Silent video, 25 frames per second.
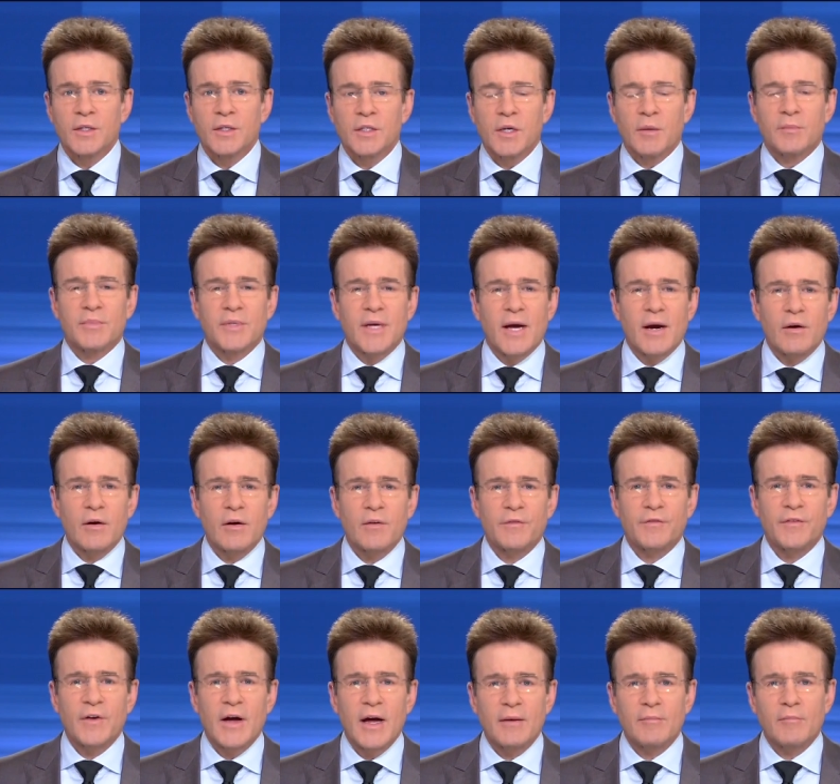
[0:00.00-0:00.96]
Some
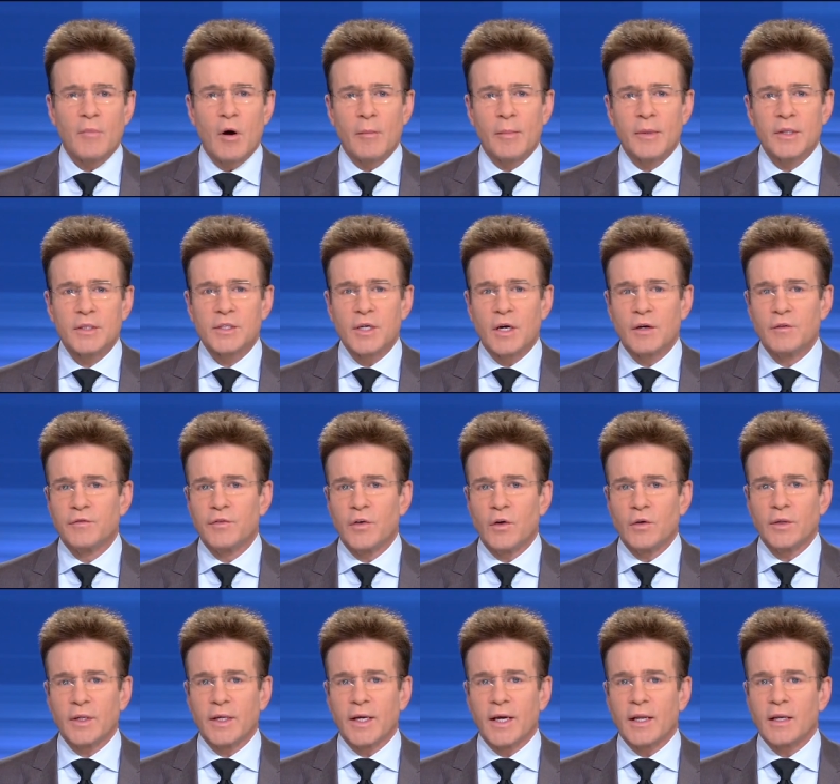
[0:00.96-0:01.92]
terrifying moments
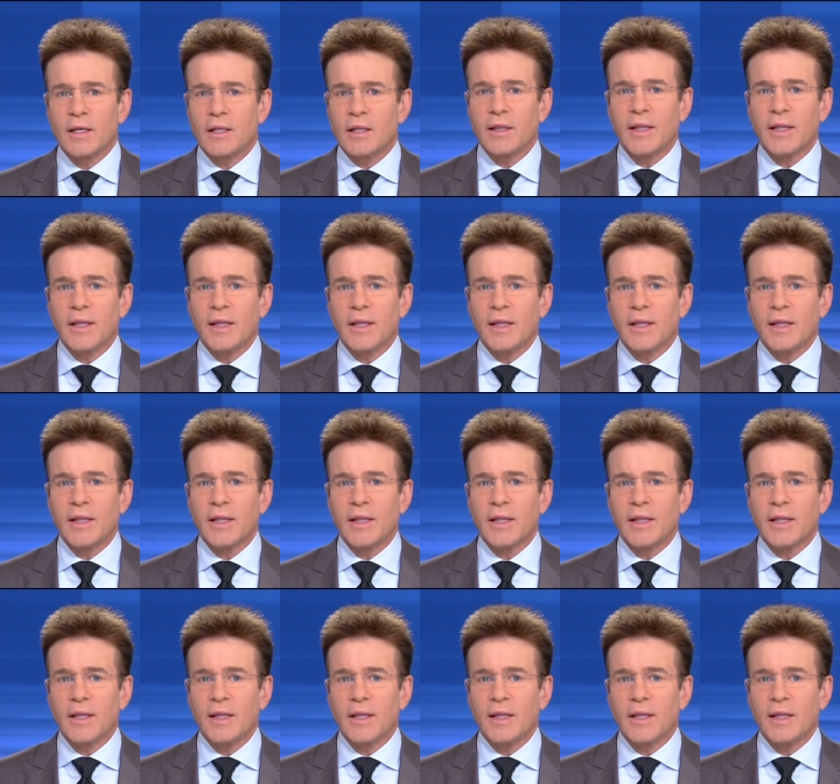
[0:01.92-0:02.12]
unfolding